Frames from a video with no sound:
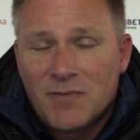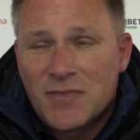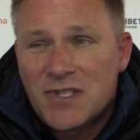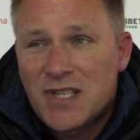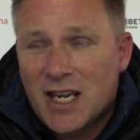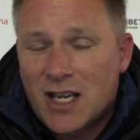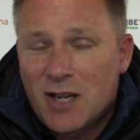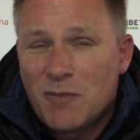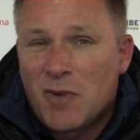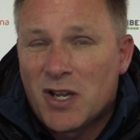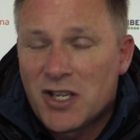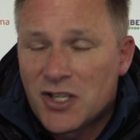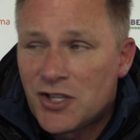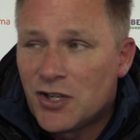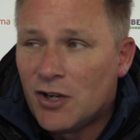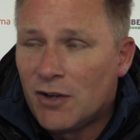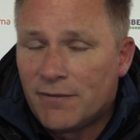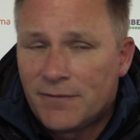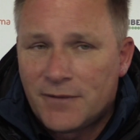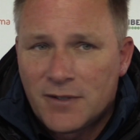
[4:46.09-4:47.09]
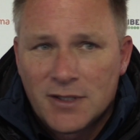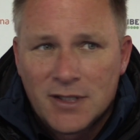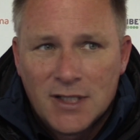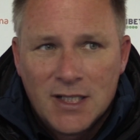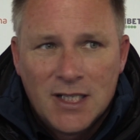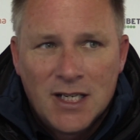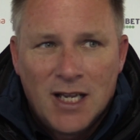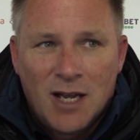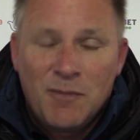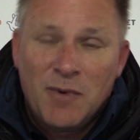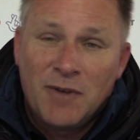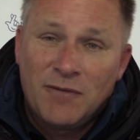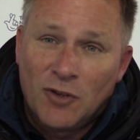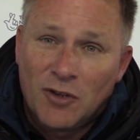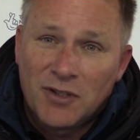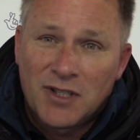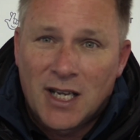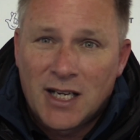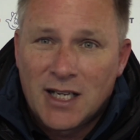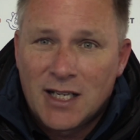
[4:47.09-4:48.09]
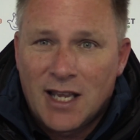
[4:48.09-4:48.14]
Second one soft, and we've not done